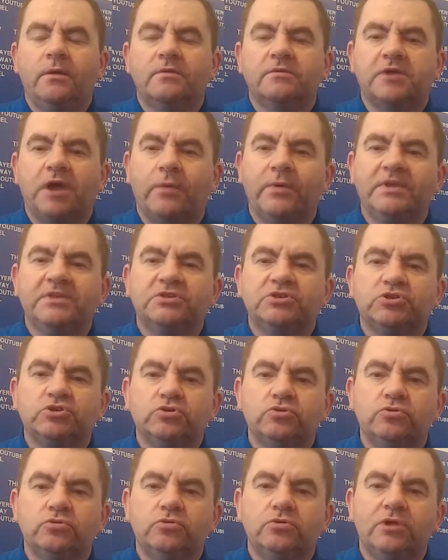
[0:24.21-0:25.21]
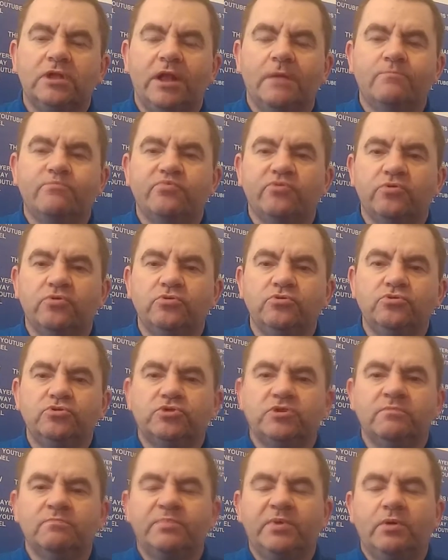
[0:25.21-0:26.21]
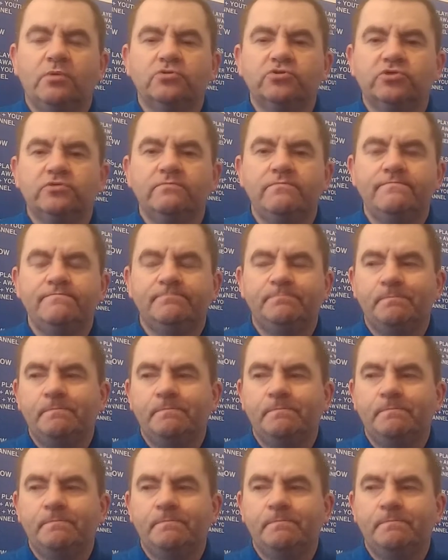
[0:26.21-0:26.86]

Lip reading: going to Club Bruges in Belgium.